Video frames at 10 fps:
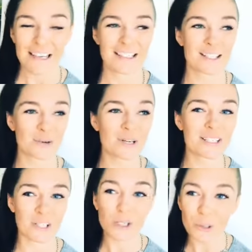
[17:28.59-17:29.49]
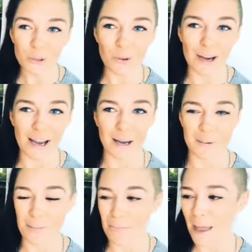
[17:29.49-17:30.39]
There's always cool,
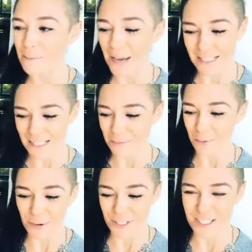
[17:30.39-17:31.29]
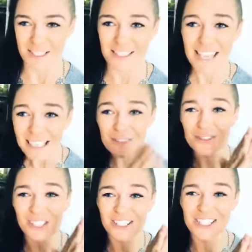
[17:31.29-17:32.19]
um, amazing bonuses. Thank you
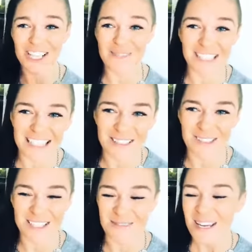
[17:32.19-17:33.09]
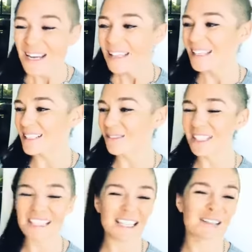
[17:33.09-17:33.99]
for sharing, Jamie. That's awesome. There's all
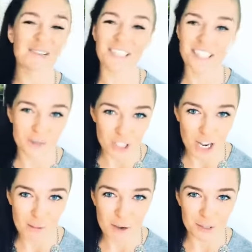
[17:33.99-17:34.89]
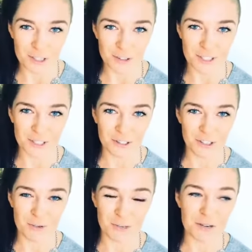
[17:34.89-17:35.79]
these other cool things which come up when you're a
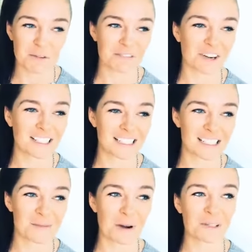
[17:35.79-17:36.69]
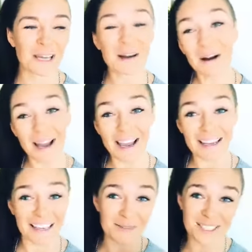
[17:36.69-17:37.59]
scholarship winner. We're finding as well. We're like, oh,
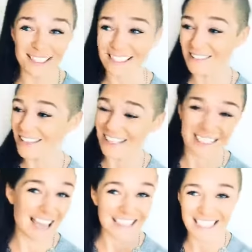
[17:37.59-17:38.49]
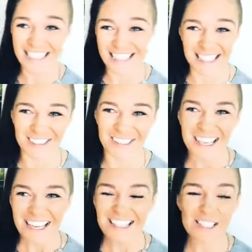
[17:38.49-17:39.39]
hey, come to this, do this, add this and You know,
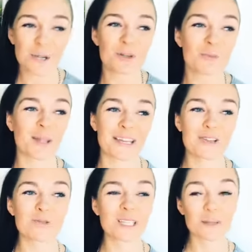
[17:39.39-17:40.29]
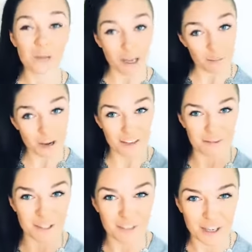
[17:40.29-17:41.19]
there's so much play. You really become part of
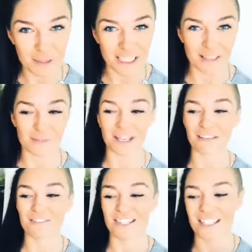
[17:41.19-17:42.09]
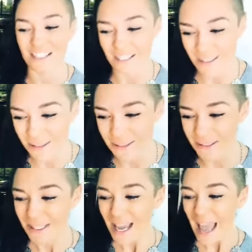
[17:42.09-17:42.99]
my family and part of this inner
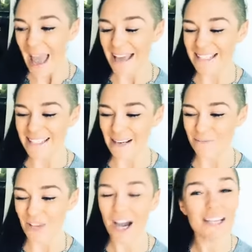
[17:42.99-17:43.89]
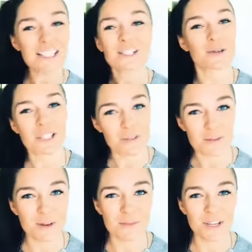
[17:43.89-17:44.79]
circle. And um, I just always
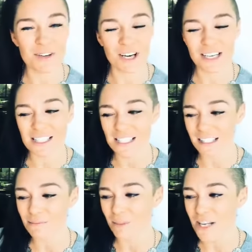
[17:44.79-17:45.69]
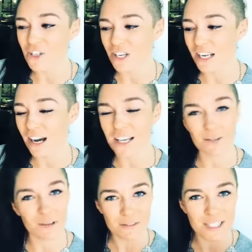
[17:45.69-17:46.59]
remember, you know, I started my journey, guys,
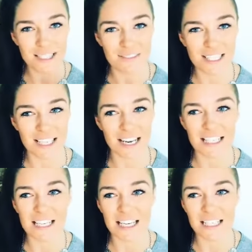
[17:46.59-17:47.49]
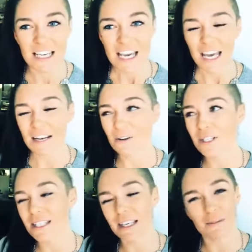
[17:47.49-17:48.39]
when I was 17, 18. And I
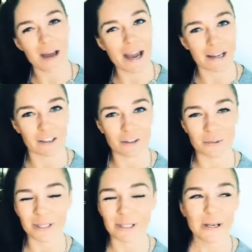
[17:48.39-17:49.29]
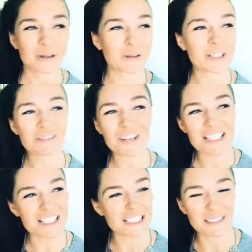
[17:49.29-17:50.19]
always think, man, you know what? What if I
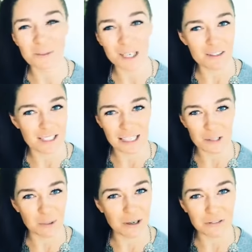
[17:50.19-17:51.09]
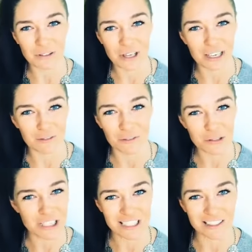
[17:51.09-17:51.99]
started when I was like 12, 13,
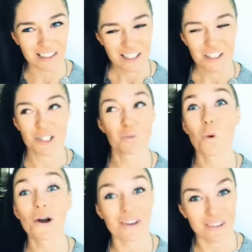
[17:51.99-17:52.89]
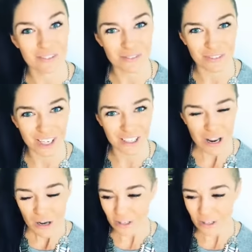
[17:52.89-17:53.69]
14? Just what if, right?